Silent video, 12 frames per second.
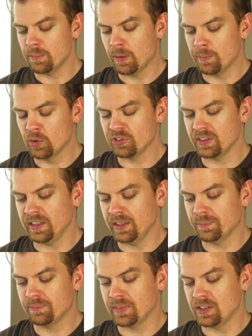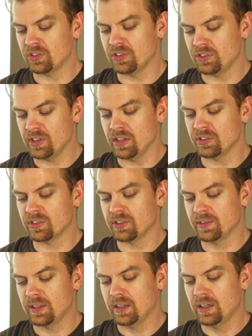But mostly, this is just
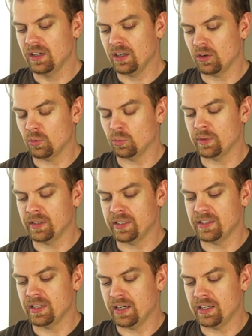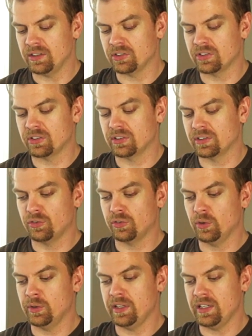a really nice,
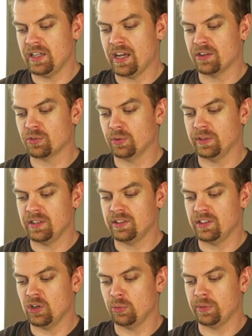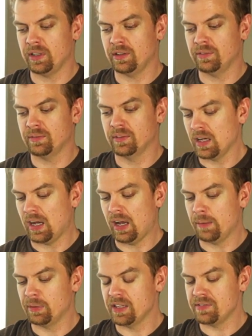fruity, natural Ethiopian.
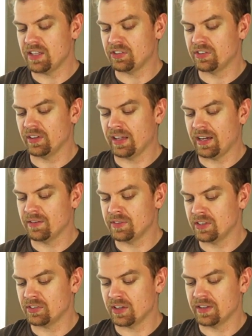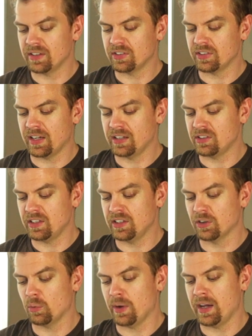I believe they still have this on the site.
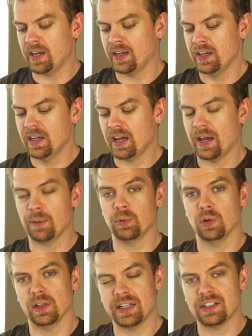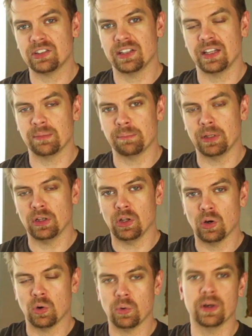Either way, I will link to them
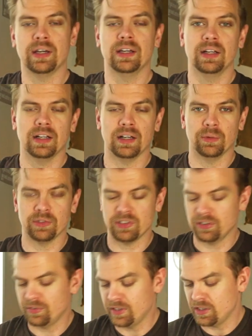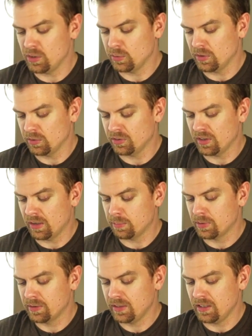below once this video goes up.
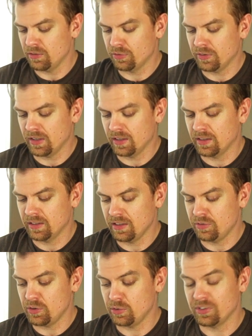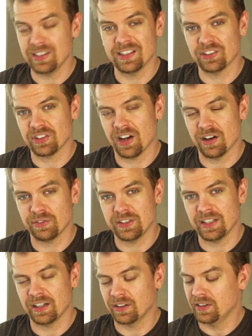If you see this coffee
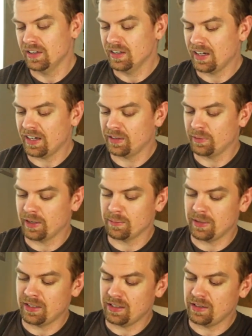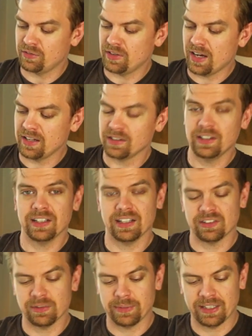there, highly recommend it. If not,
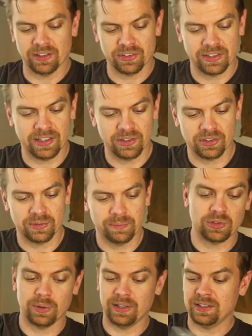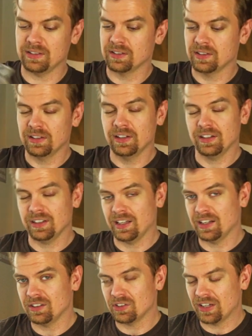get something else of theirs. Let's go ahead and
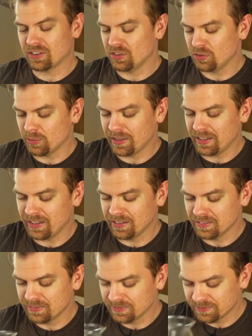get into actually drinking it.